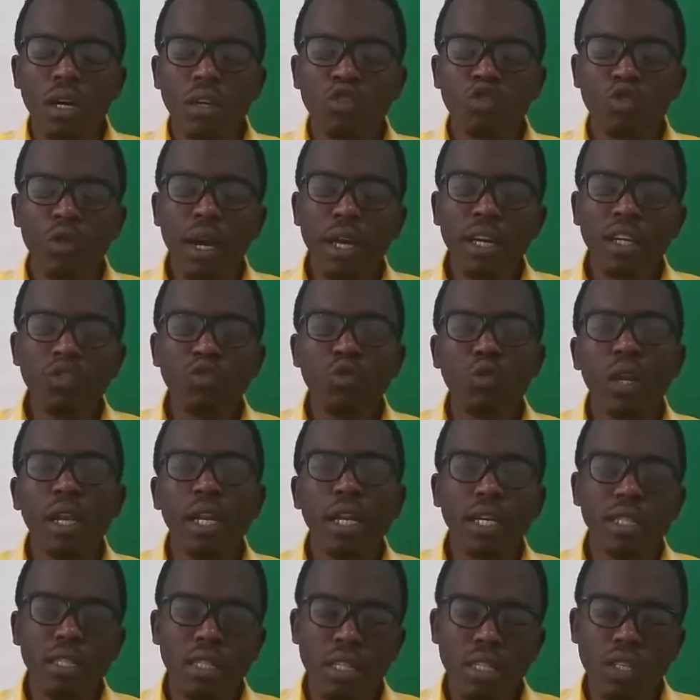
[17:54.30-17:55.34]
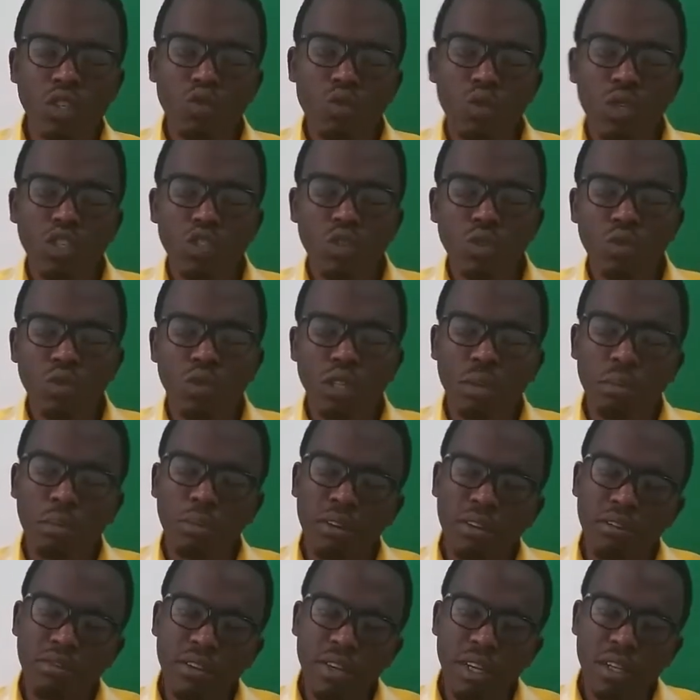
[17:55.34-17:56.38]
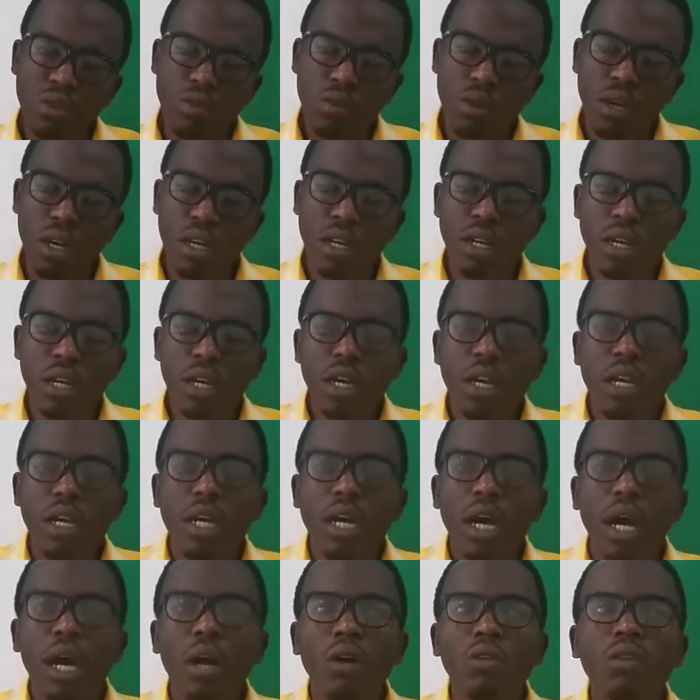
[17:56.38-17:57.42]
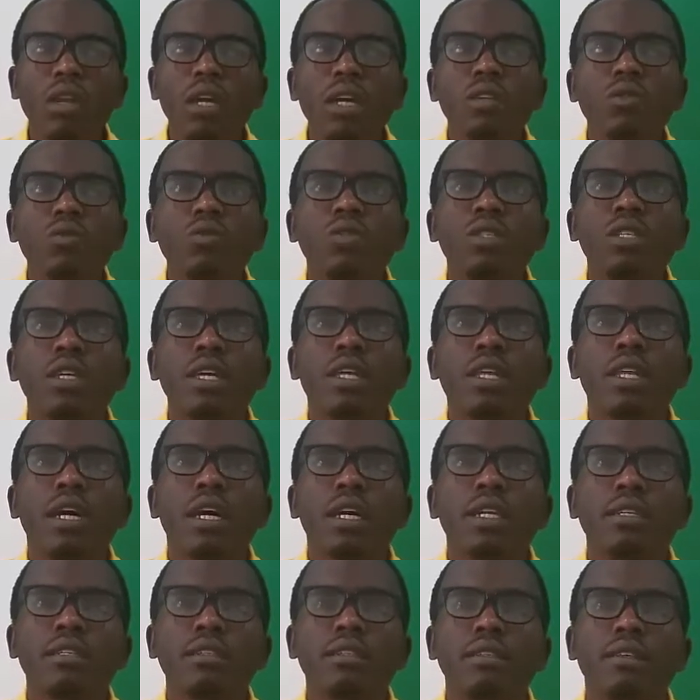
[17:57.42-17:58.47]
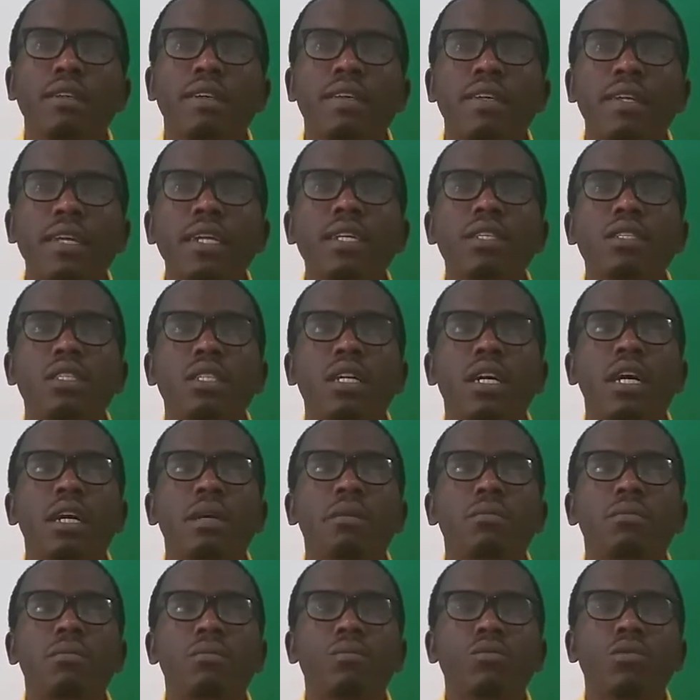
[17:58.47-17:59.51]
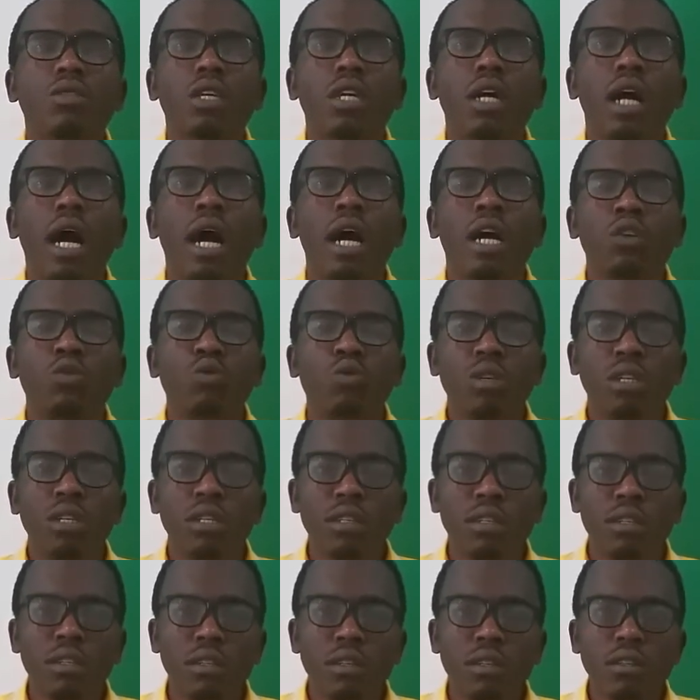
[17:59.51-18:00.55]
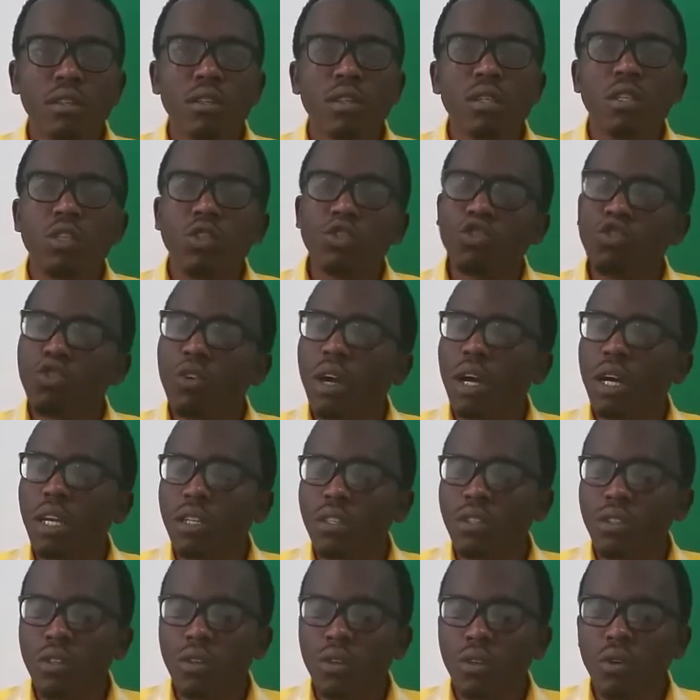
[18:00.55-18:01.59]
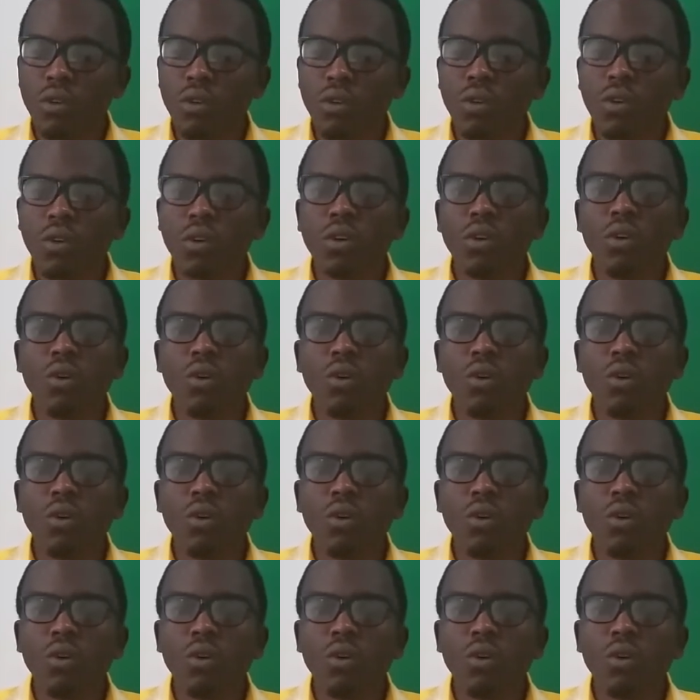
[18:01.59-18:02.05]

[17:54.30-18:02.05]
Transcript: trying to relate this question to the previous one, I would like to say that next time I will try to